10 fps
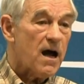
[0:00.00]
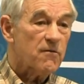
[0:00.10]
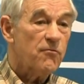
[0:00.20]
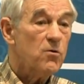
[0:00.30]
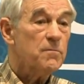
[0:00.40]

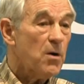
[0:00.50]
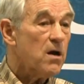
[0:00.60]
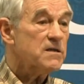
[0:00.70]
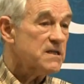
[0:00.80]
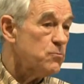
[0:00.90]
our foreign
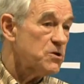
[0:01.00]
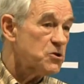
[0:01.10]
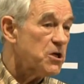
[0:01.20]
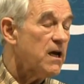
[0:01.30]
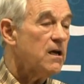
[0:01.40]
policy was
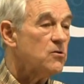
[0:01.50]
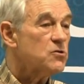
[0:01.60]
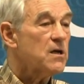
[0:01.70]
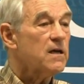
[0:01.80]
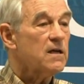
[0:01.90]

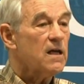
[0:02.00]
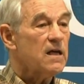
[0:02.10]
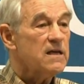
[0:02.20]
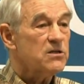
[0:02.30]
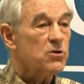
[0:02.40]
changed, and
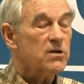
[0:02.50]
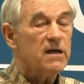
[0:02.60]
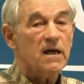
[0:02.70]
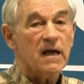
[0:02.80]
he took it,